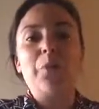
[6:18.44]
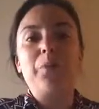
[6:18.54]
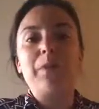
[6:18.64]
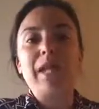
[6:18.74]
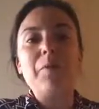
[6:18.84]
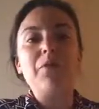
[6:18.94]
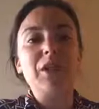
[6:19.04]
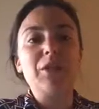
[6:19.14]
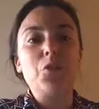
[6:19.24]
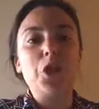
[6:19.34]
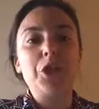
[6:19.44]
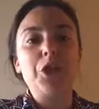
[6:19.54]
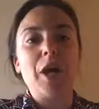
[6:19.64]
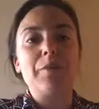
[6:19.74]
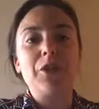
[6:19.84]
some of these
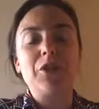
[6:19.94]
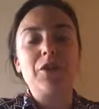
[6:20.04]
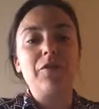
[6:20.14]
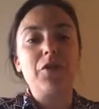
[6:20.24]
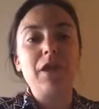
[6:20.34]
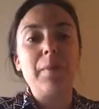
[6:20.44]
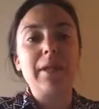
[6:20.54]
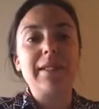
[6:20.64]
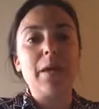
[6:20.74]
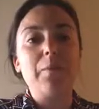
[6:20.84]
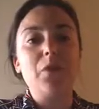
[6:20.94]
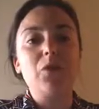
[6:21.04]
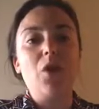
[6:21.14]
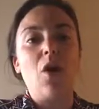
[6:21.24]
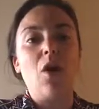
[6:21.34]
workshops, just to give you some
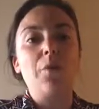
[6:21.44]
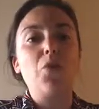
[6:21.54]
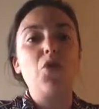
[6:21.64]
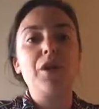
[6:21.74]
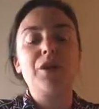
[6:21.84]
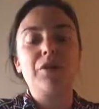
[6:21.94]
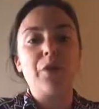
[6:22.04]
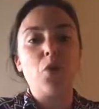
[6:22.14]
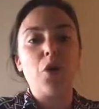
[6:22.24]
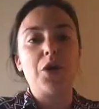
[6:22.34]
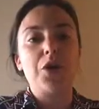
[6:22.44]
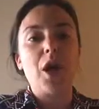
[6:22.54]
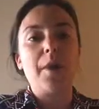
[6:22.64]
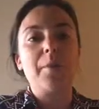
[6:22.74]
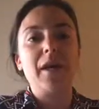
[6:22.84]
examples, are poetry
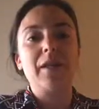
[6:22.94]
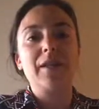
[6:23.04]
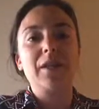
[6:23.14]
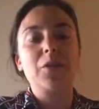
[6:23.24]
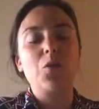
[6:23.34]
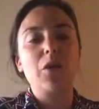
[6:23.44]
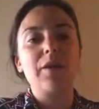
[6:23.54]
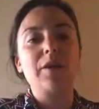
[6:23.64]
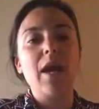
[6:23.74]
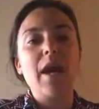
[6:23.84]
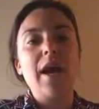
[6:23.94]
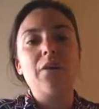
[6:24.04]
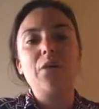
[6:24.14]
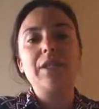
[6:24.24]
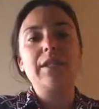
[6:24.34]
workshop. And this was a
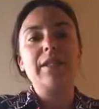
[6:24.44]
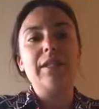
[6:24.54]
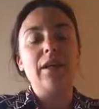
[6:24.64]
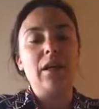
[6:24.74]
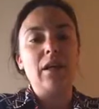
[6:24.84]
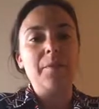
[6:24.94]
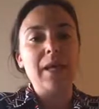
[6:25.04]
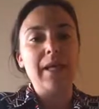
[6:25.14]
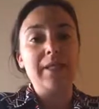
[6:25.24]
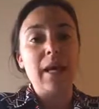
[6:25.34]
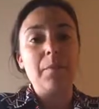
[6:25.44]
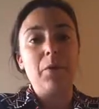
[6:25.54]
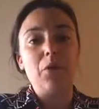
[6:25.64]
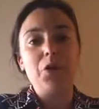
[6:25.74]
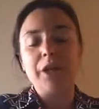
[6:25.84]
recent
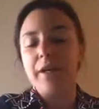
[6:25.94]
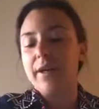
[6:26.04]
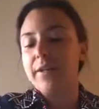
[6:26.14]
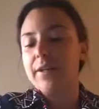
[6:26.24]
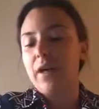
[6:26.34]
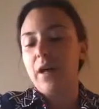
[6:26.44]
example shared